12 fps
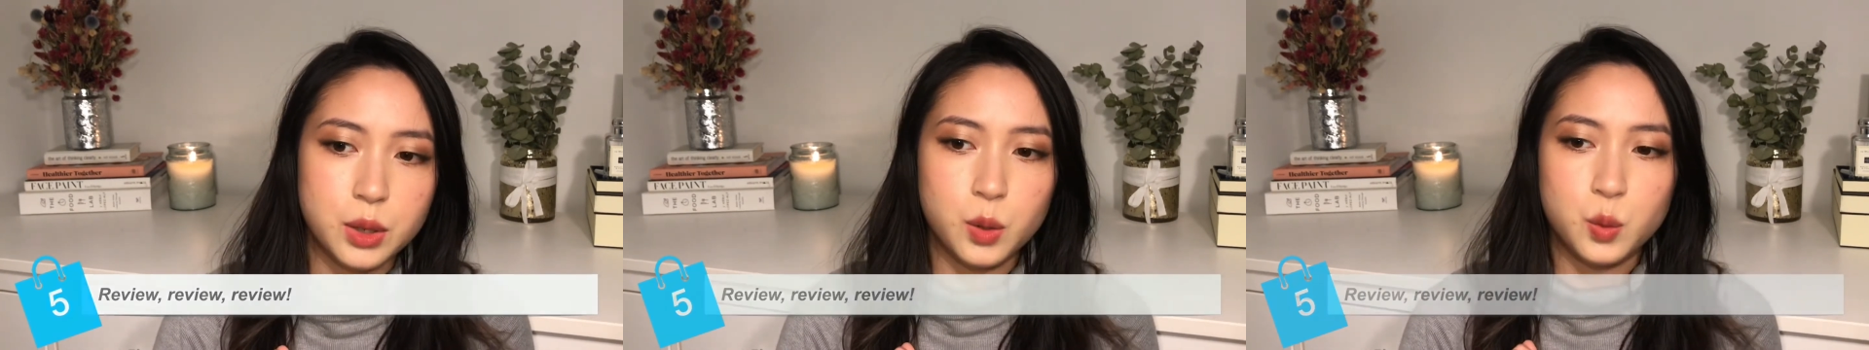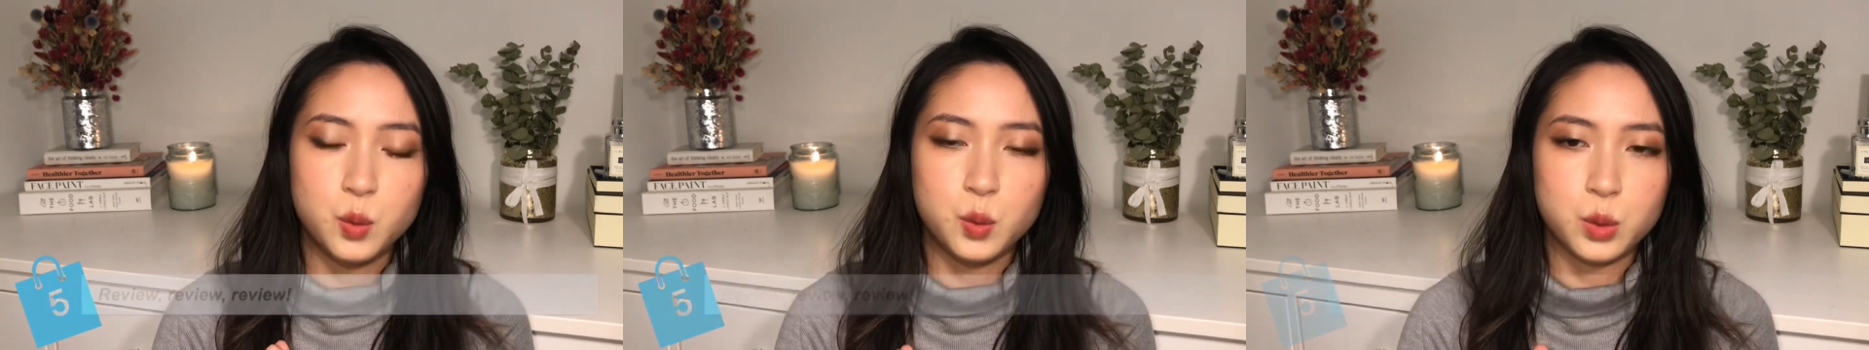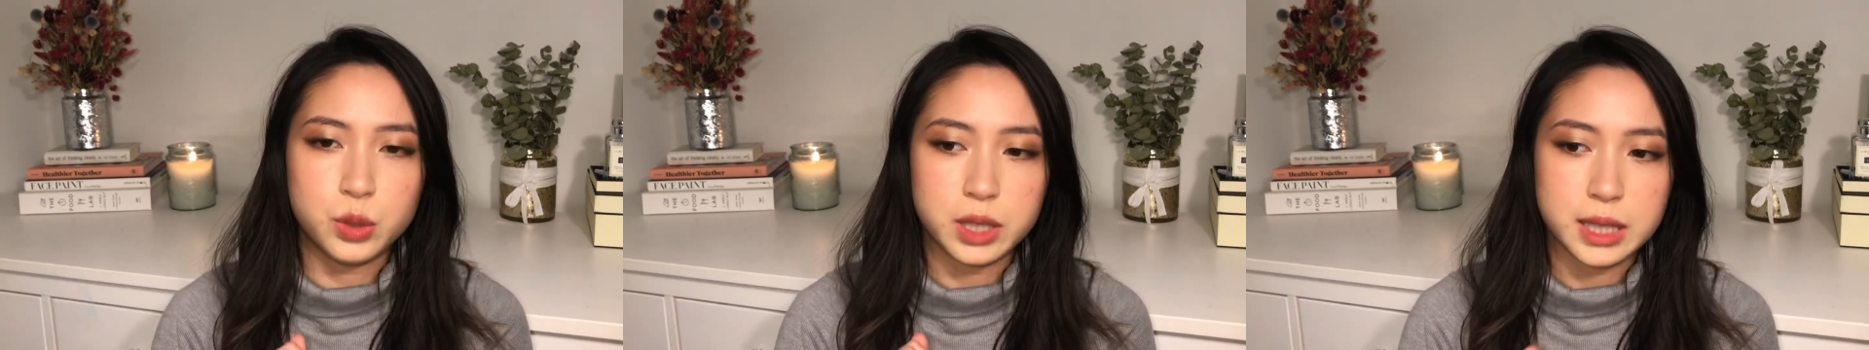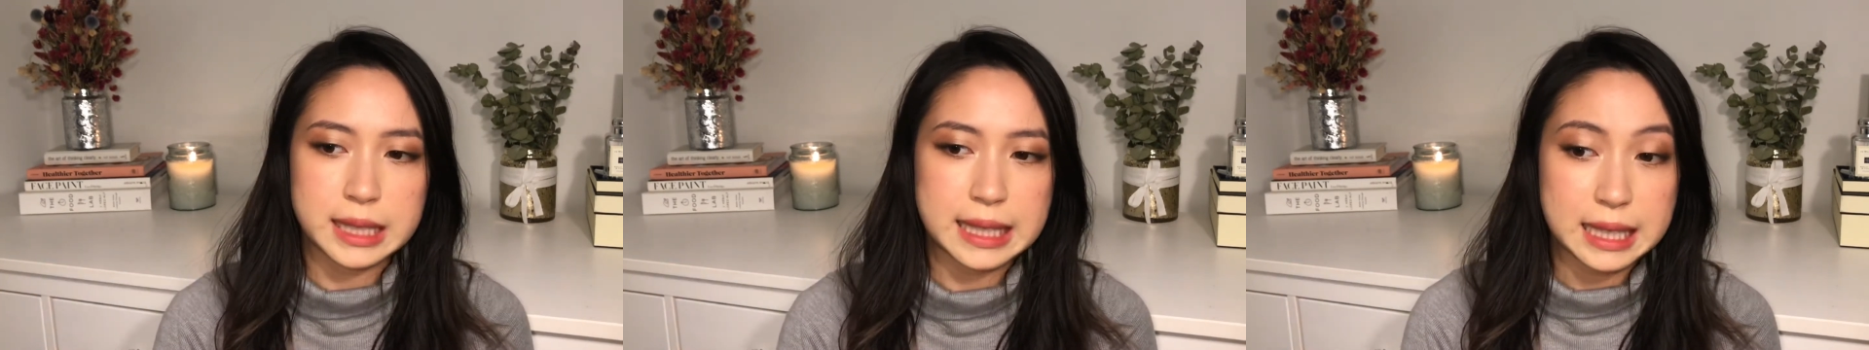
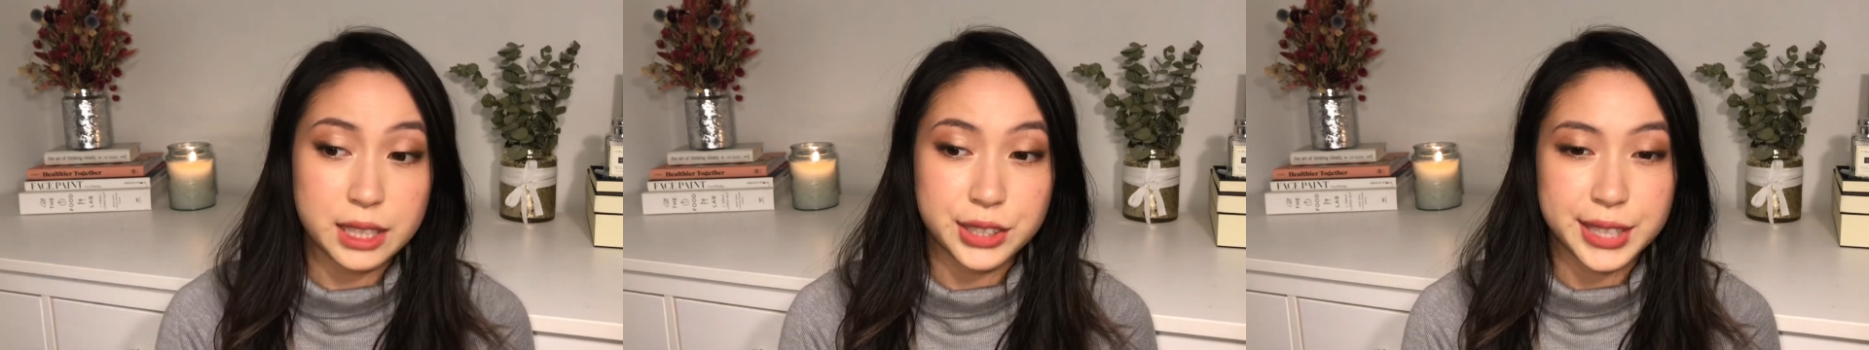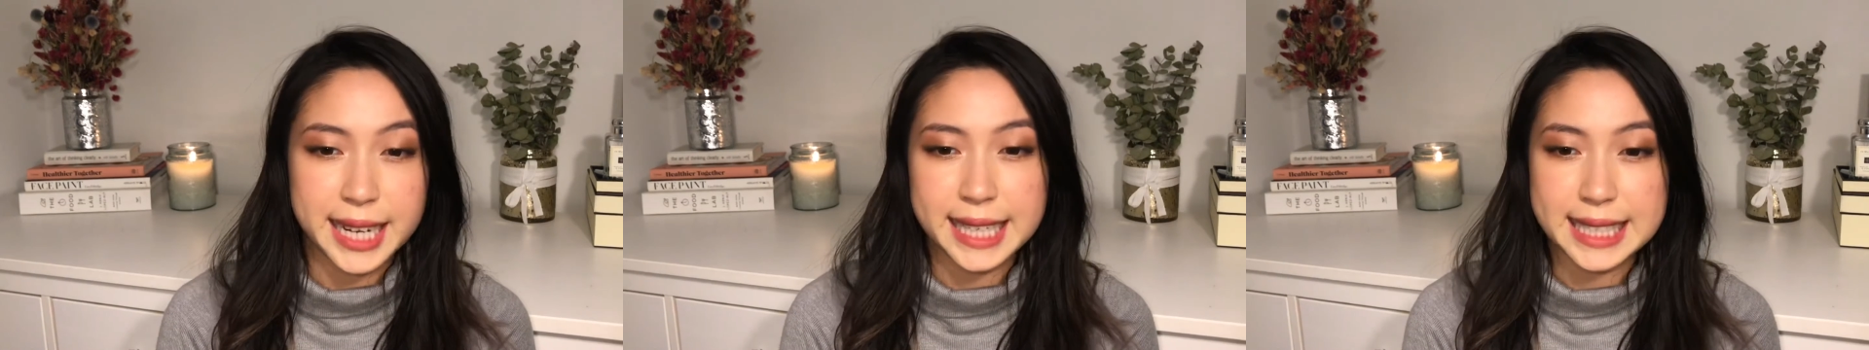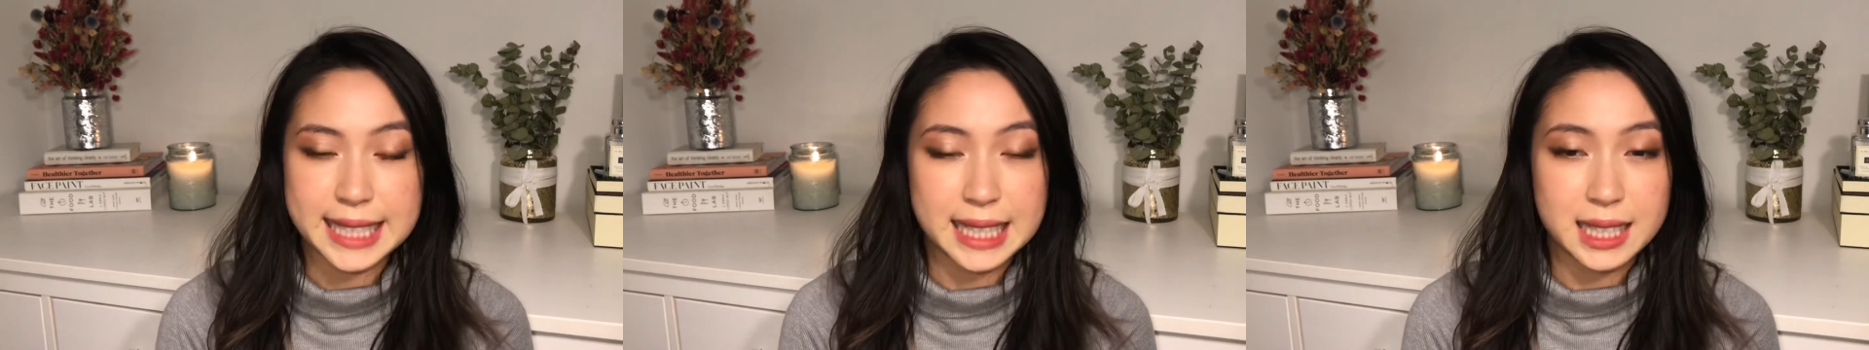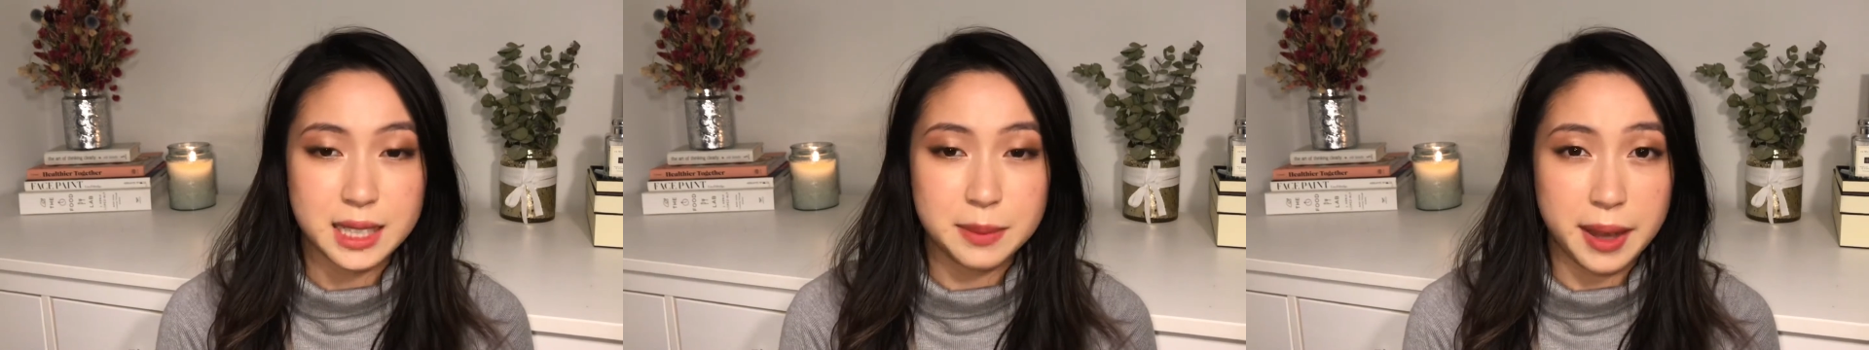really a good
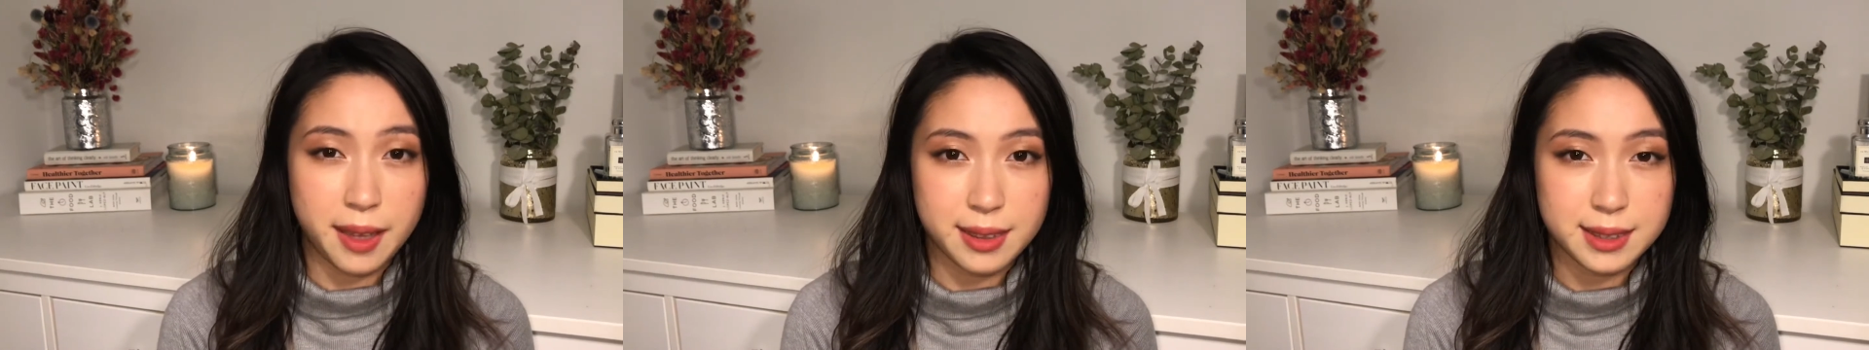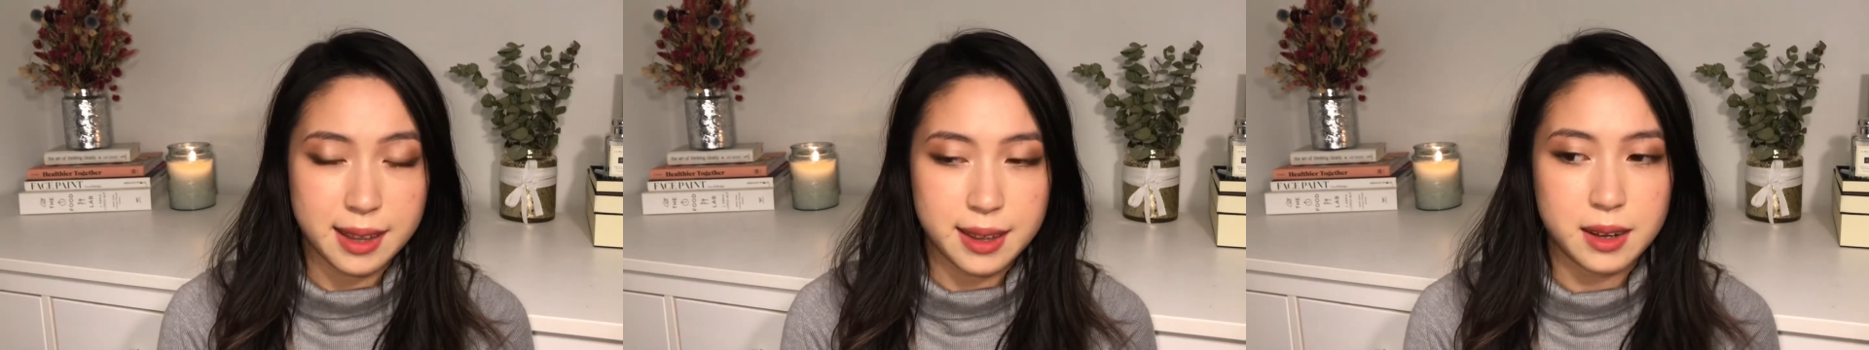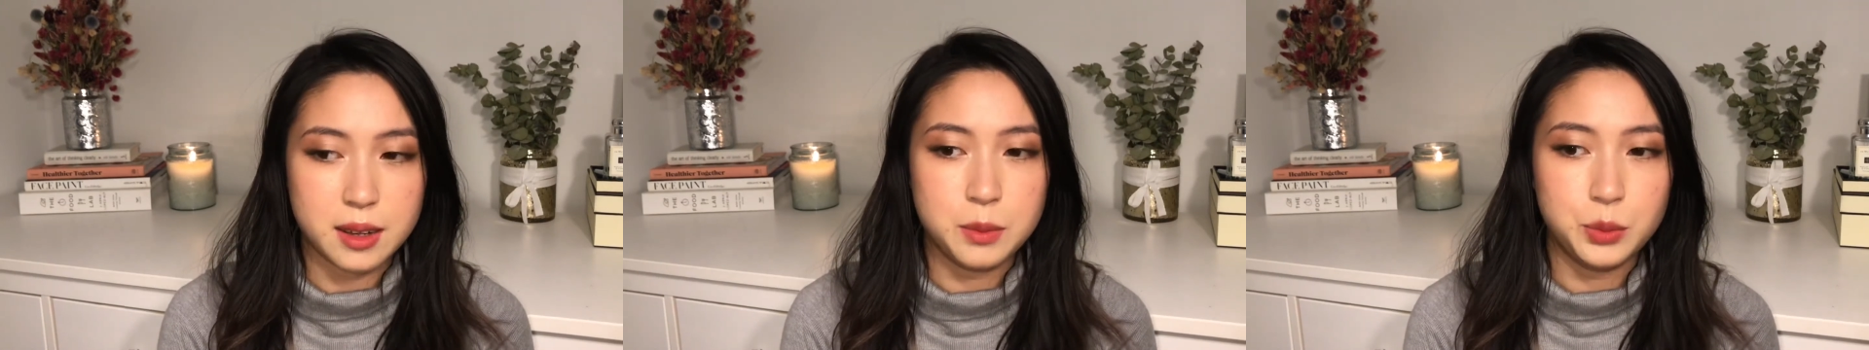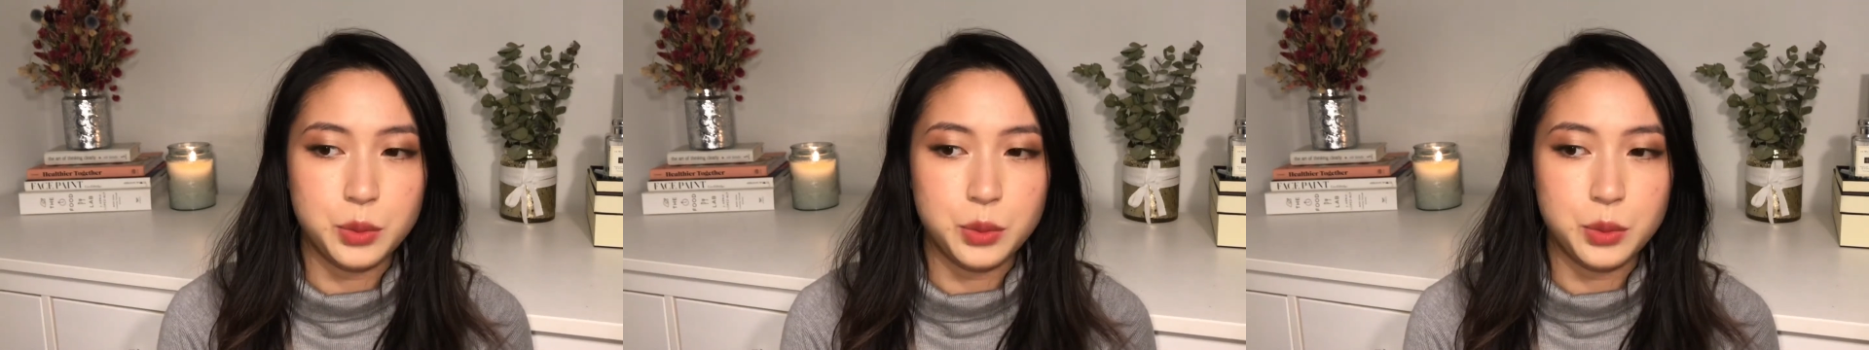idea to buy this item.